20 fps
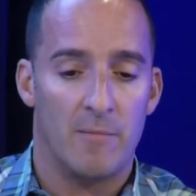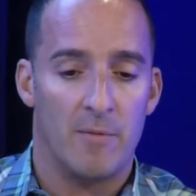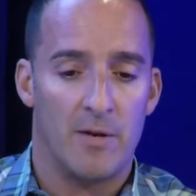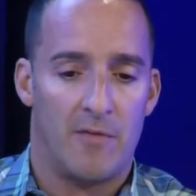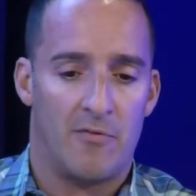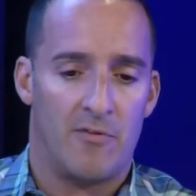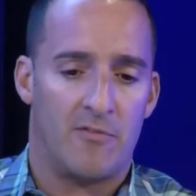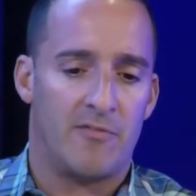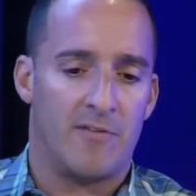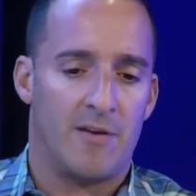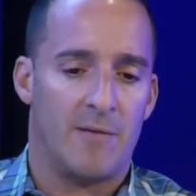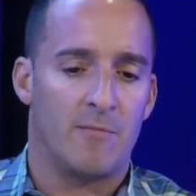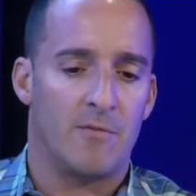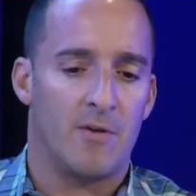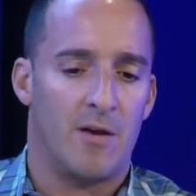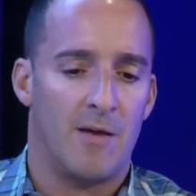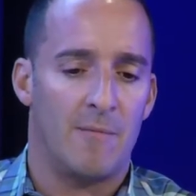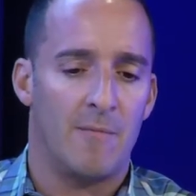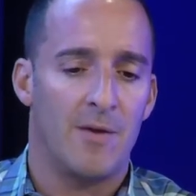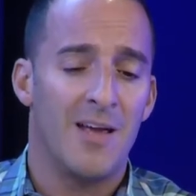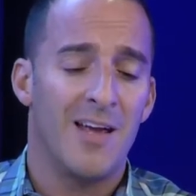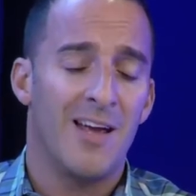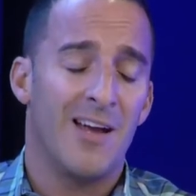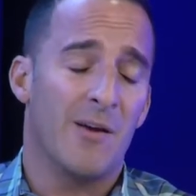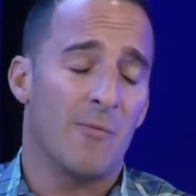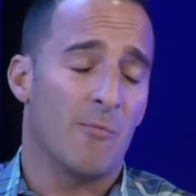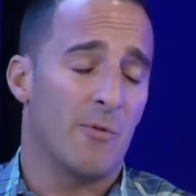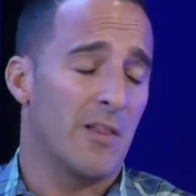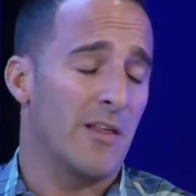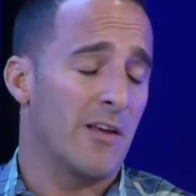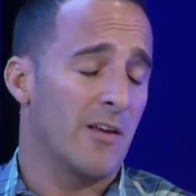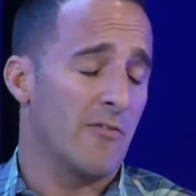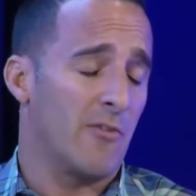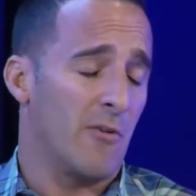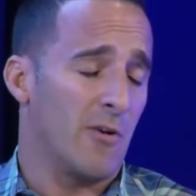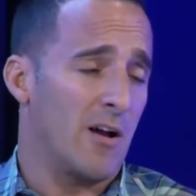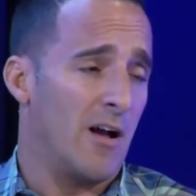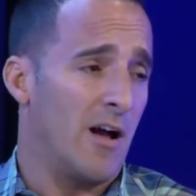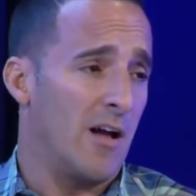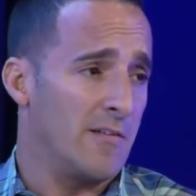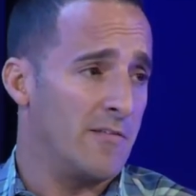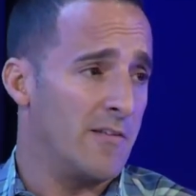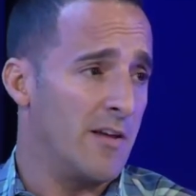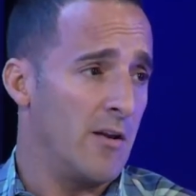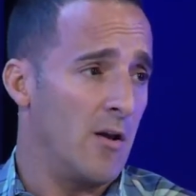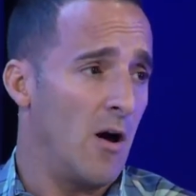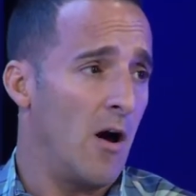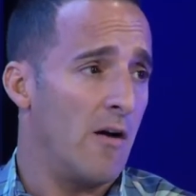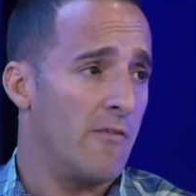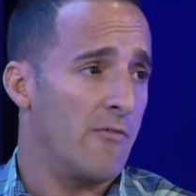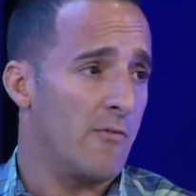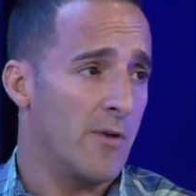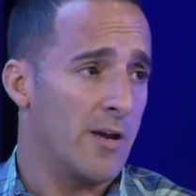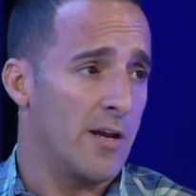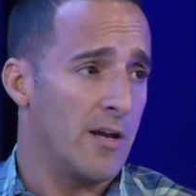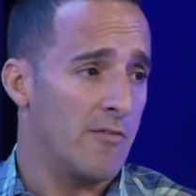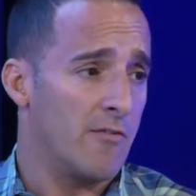but at the same time, it really is our content offering.